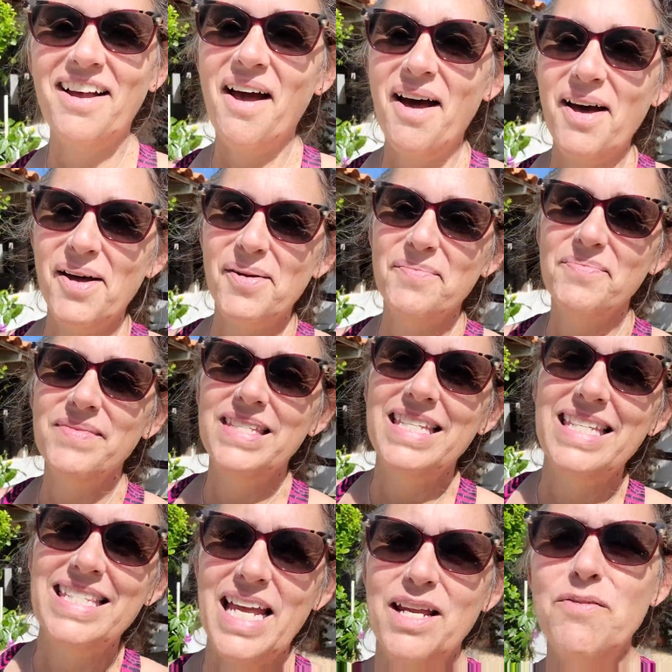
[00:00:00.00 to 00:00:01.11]
um,
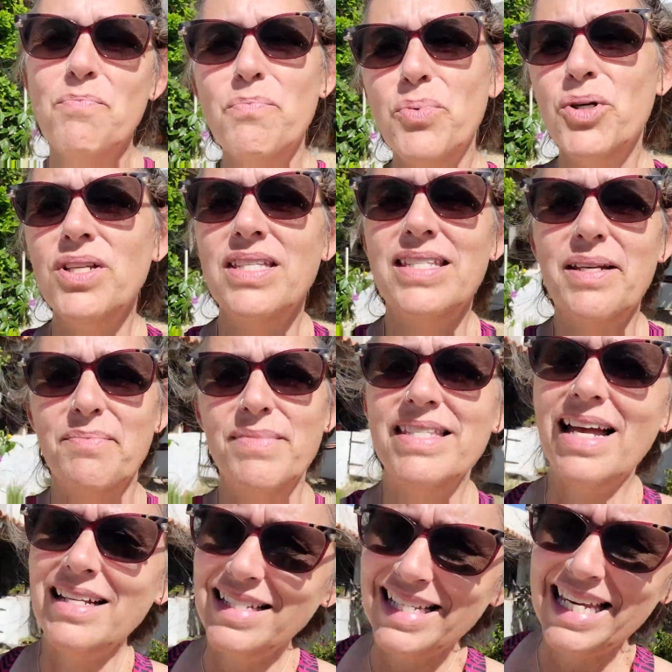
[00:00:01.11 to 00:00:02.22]
since I put some
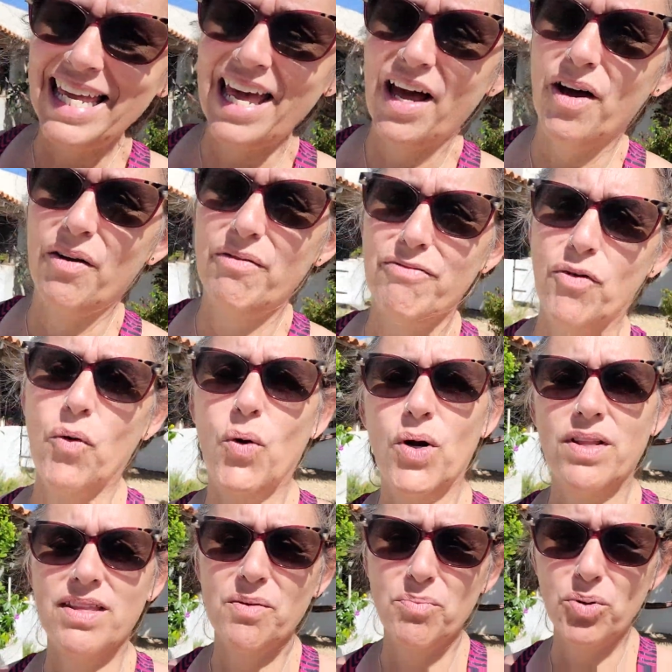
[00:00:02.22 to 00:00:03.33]
sun tea out for
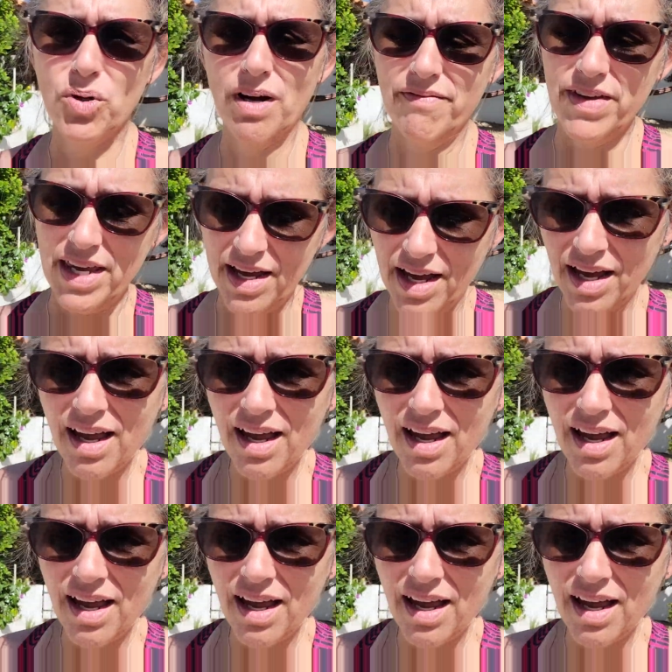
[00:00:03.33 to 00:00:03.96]
the Bougainvillea.